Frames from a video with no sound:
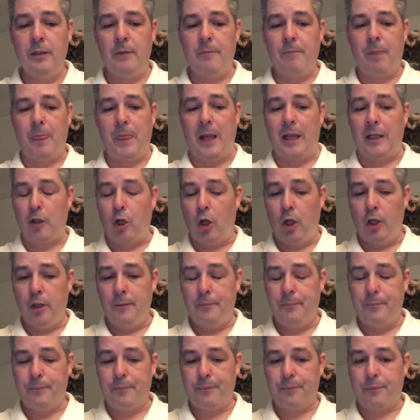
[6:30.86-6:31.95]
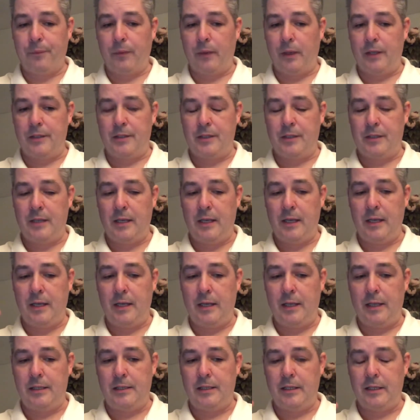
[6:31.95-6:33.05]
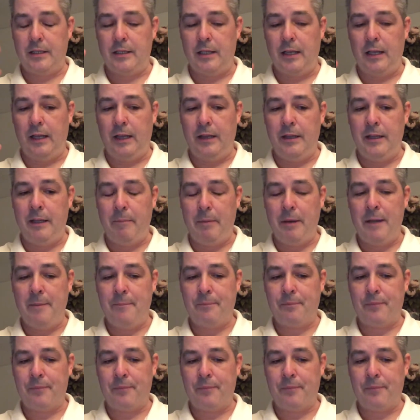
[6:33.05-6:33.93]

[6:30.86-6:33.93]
The alcohol, as I say, it's a little nippy.